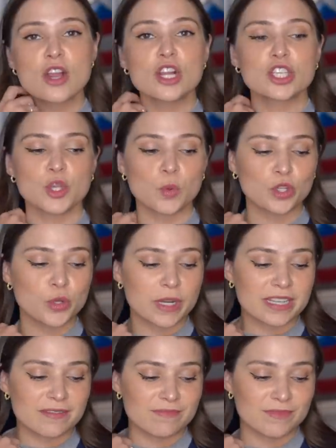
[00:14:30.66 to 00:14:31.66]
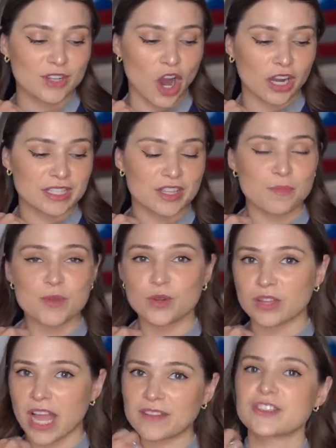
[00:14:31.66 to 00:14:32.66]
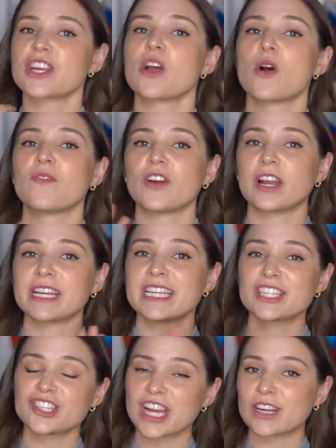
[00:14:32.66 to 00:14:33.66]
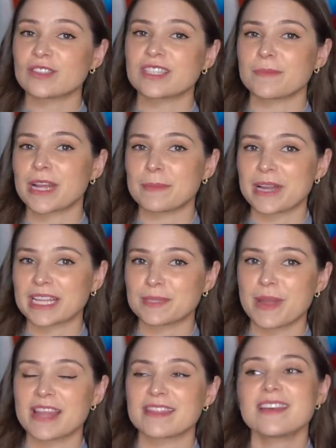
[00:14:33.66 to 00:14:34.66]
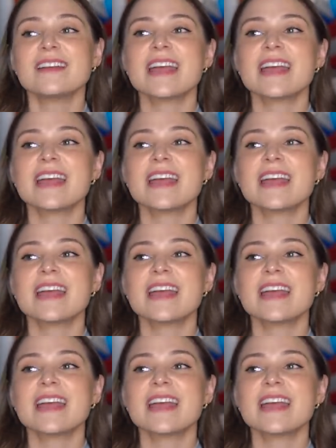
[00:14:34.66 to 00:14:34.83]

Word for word: So we'll do a Gardens of the Moon live show over on his channel sometime next month.